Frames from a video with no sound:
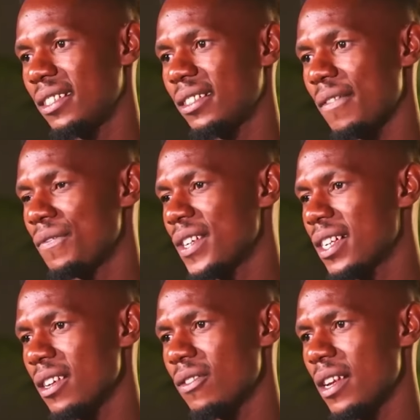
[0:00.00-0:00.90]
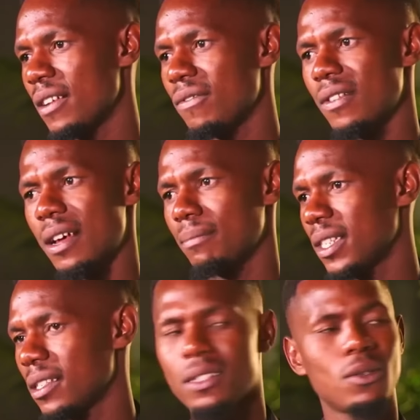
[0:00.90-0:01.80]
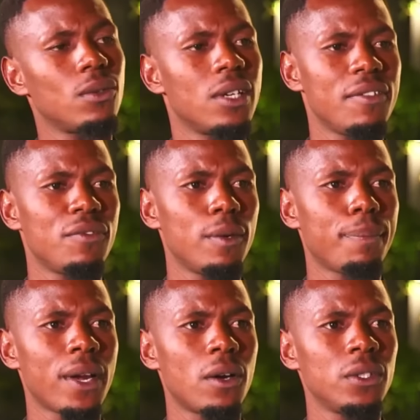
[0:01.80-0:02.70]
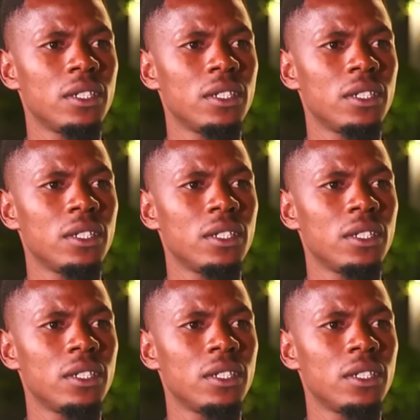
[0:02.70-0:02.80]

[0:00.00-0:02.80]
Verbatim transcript: ishafika your level, I'm just good, I feel proud.